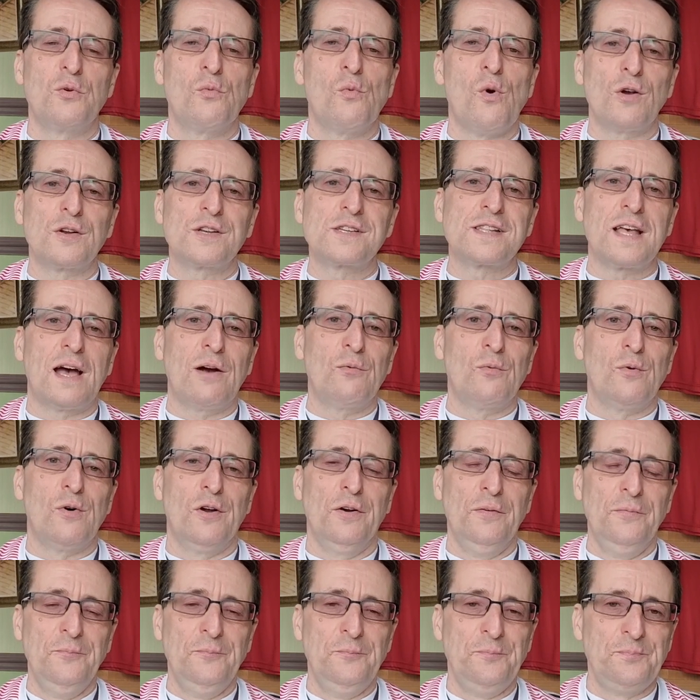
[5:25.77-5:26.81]
watch that
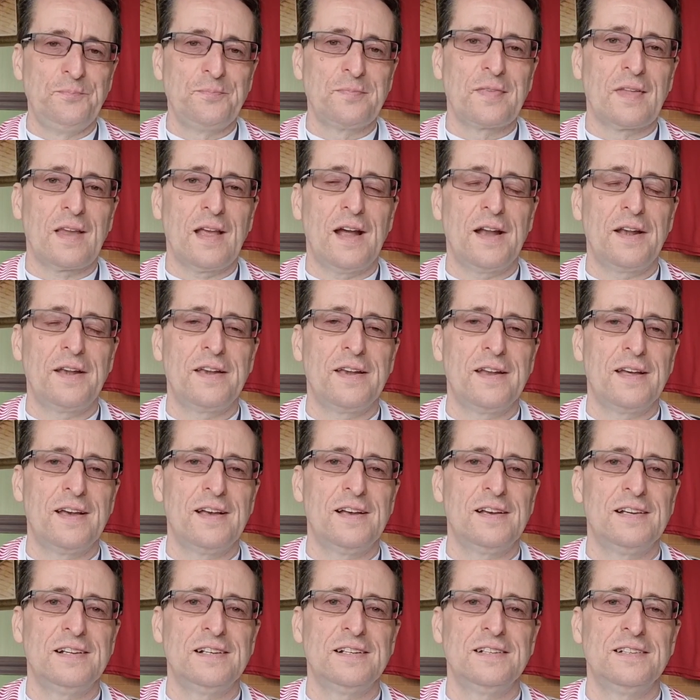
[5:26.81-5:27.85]
one and
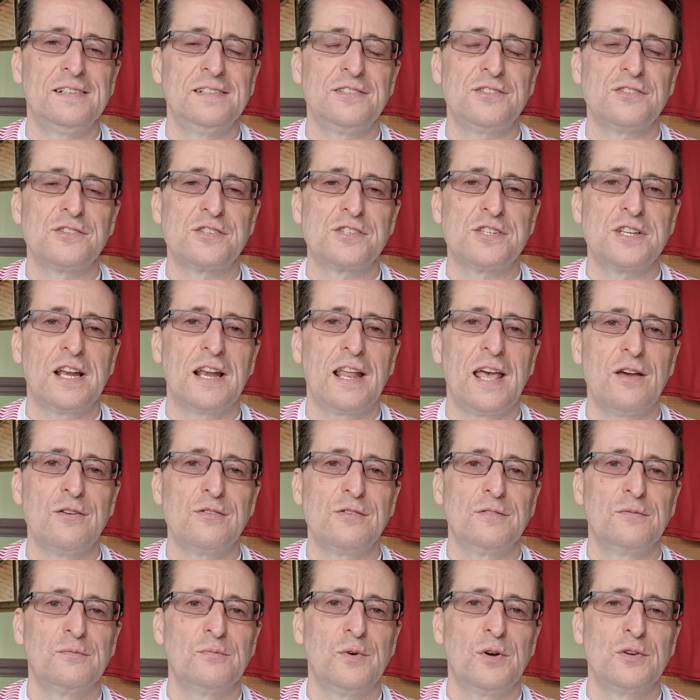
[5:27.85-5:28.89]
just chill
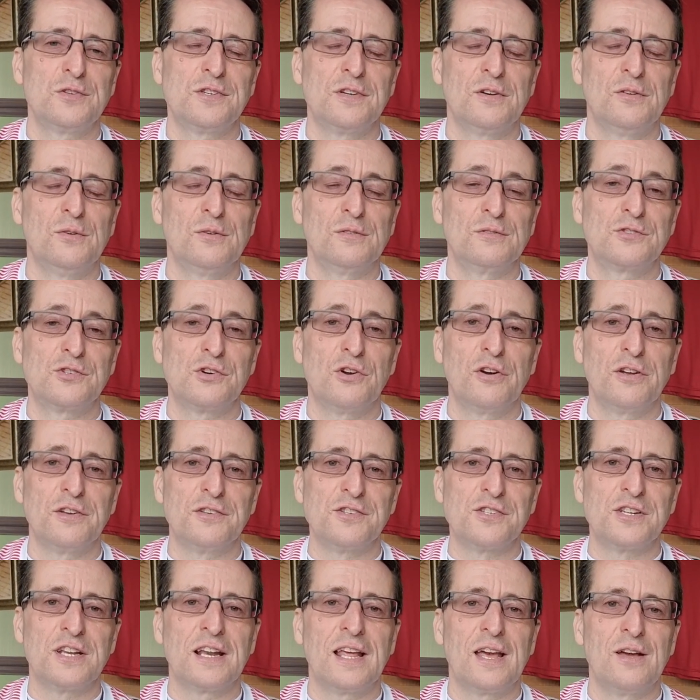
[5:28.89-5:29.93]
out and watch it, or try
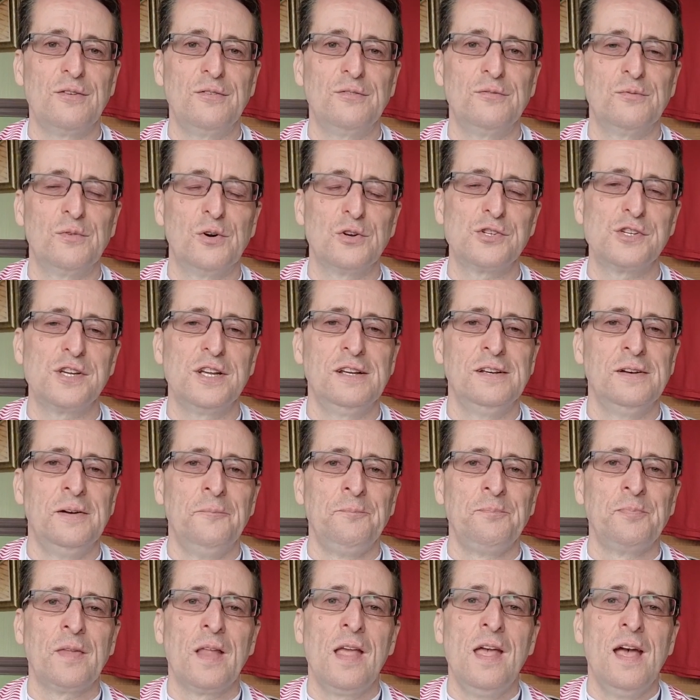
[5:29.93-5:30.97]
and chill out and watch it.
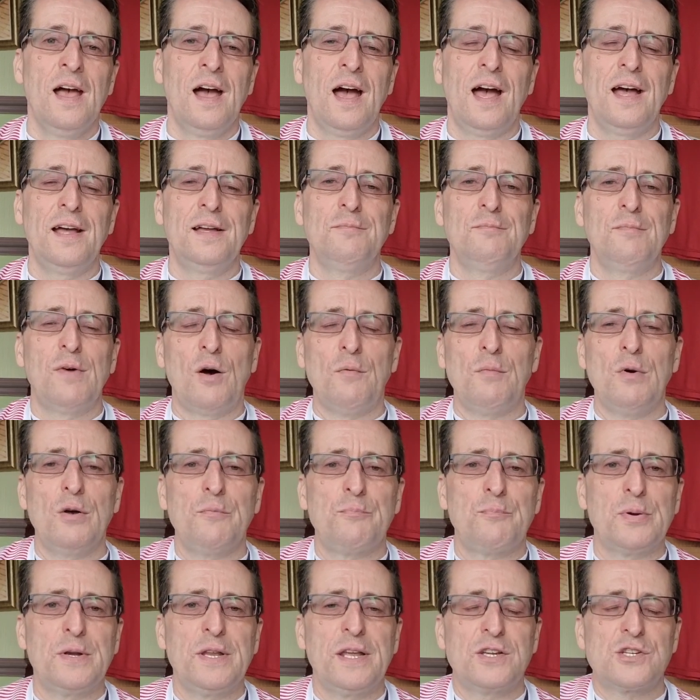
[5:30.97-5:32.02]
On my
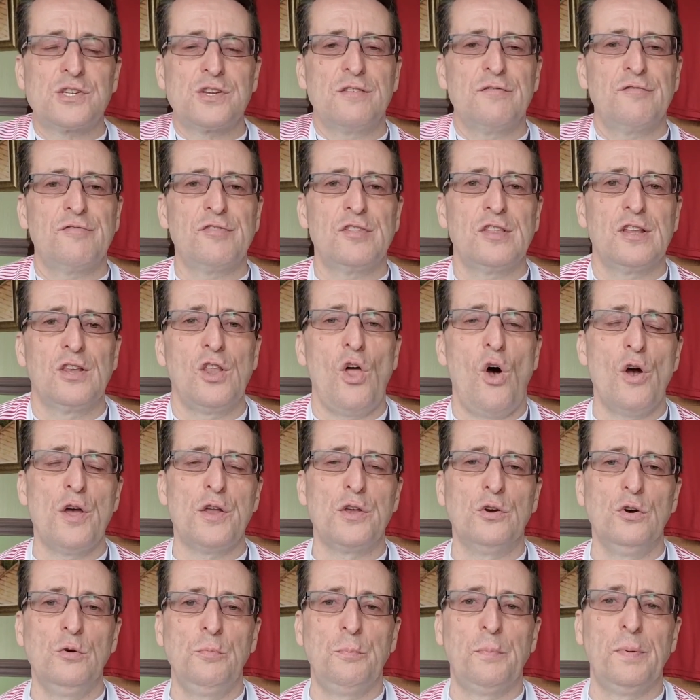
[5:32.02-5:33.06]
prediction for the
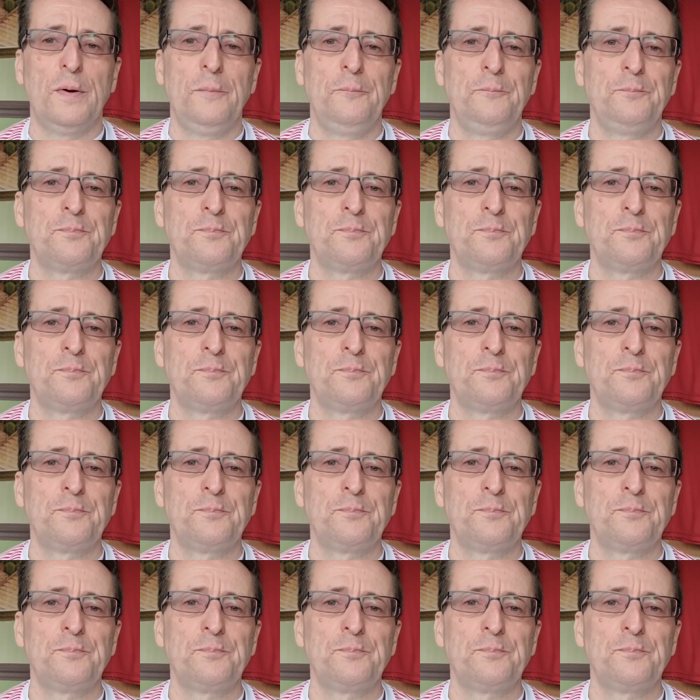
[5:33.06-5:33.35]
lineup,